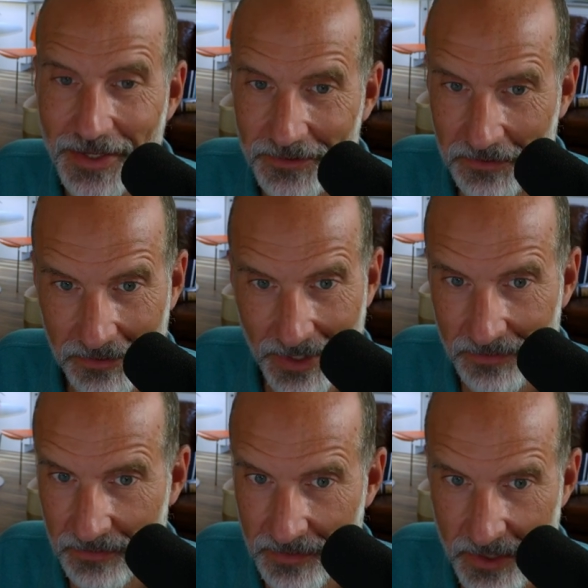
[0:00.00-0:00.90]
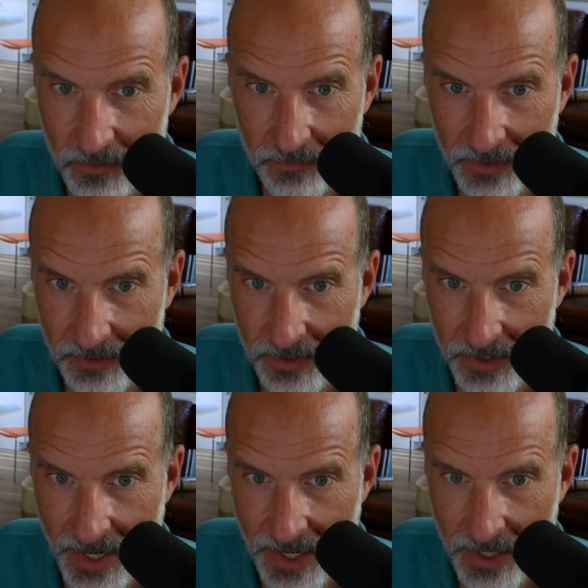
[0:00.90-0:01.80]
So that's a SQL function,
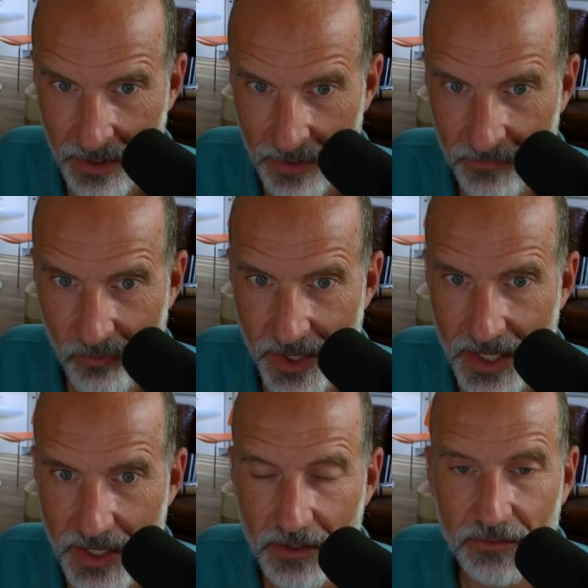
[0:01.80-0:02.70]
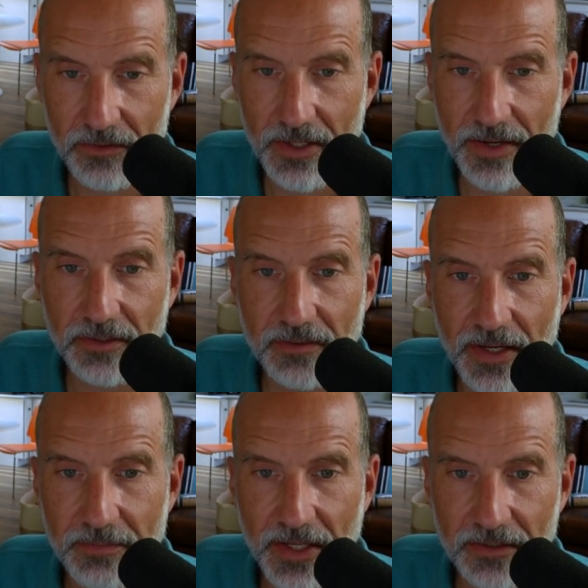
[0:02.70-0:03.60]
day of week. So you have to
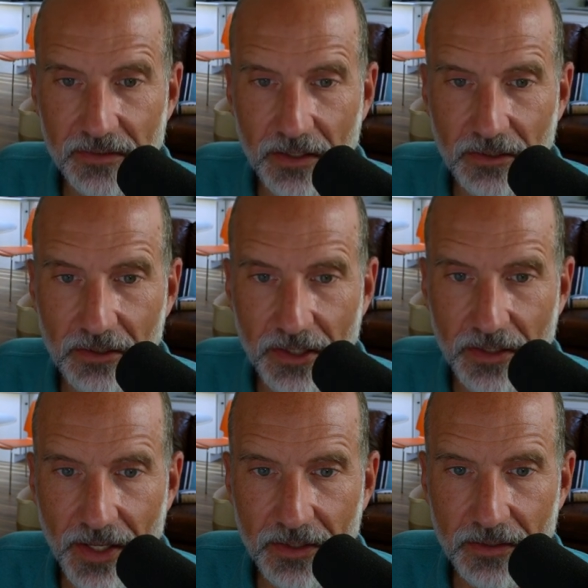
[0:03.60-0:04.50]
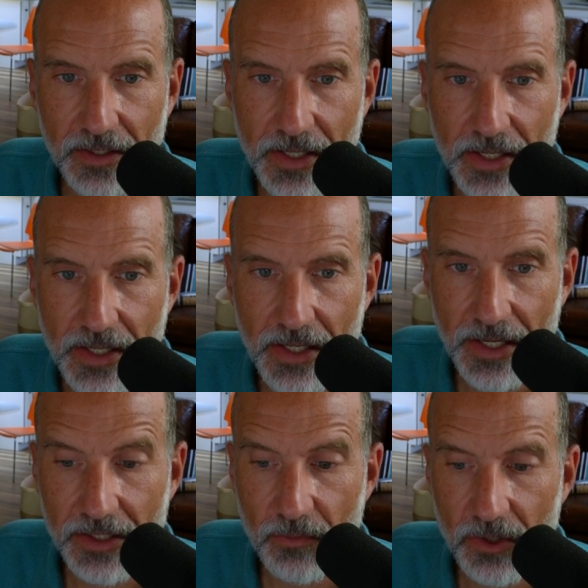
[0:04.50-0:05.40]
type that exactly like that.
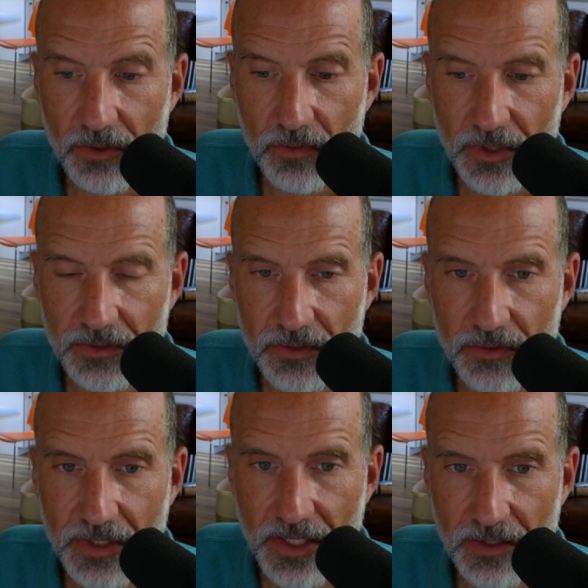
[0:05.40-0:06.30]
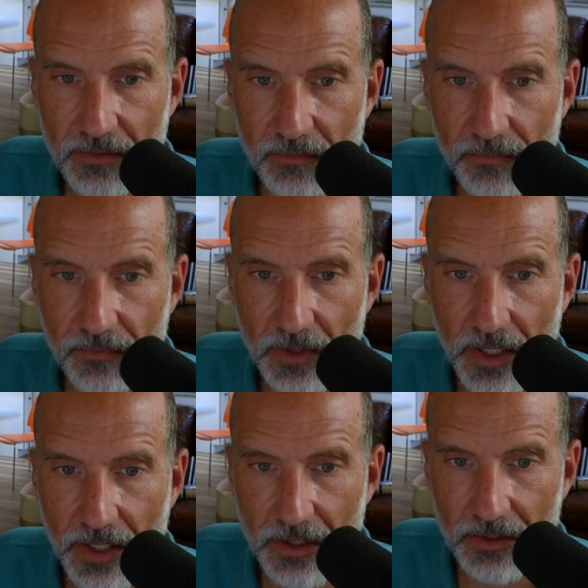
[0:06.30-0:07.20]
And then we're going to give
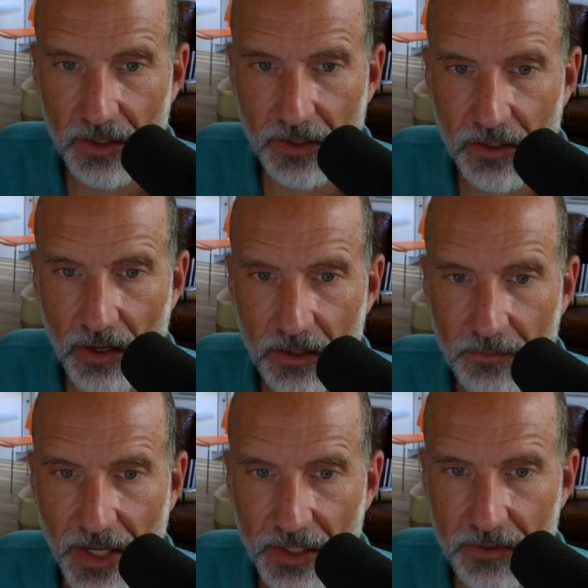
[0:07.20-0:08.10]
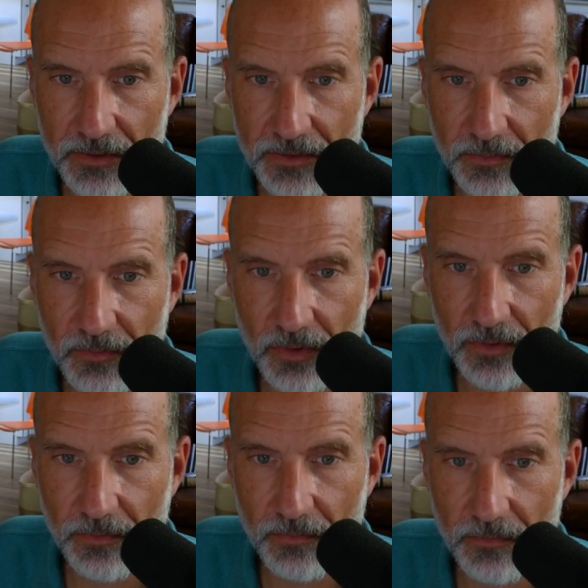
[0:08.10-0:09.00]
uh, our column headers some
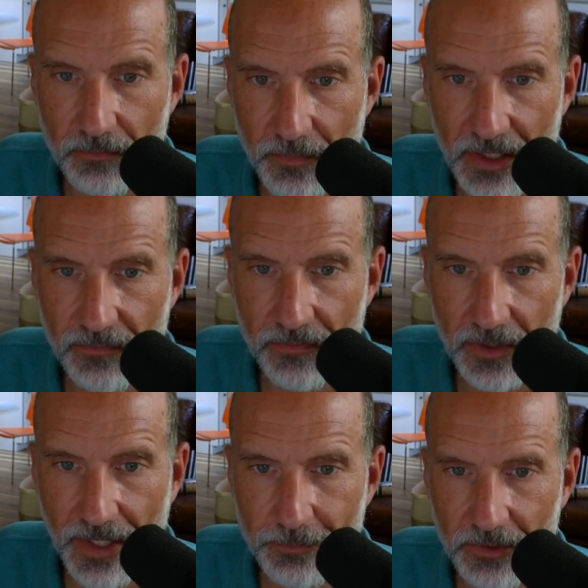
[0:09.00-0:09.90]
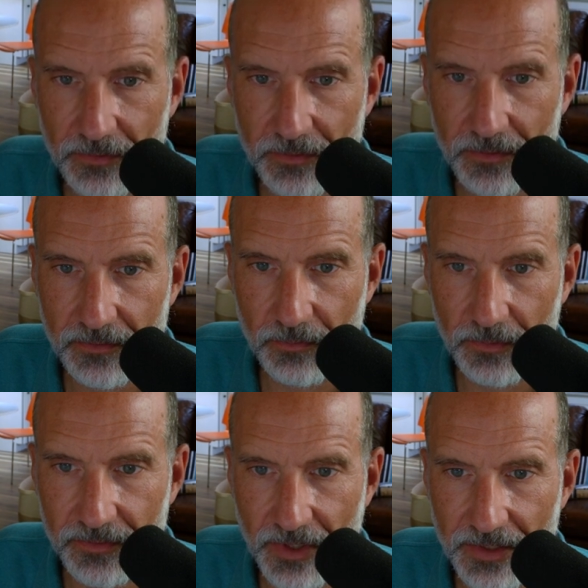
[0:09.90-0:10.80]
more meaningful labels. So we'll
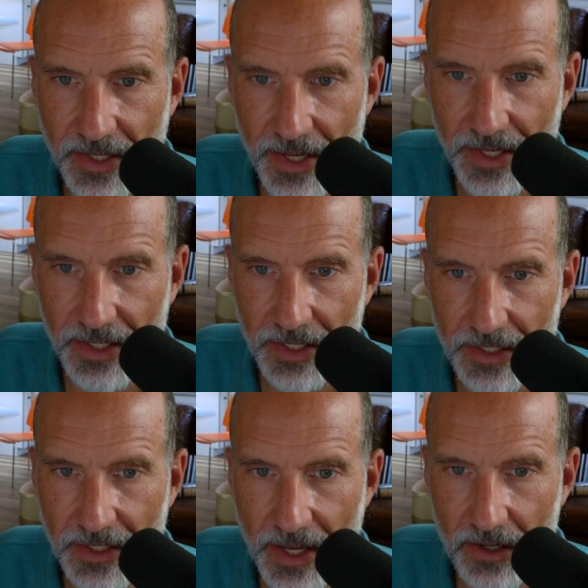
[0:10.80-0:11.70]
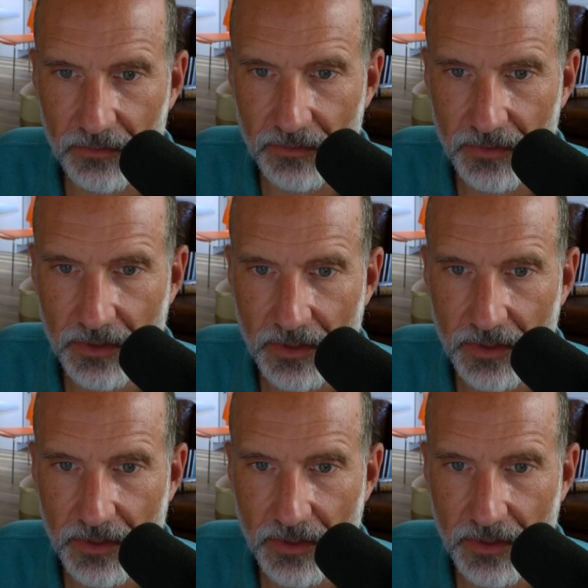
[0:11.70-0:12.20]
say day and count.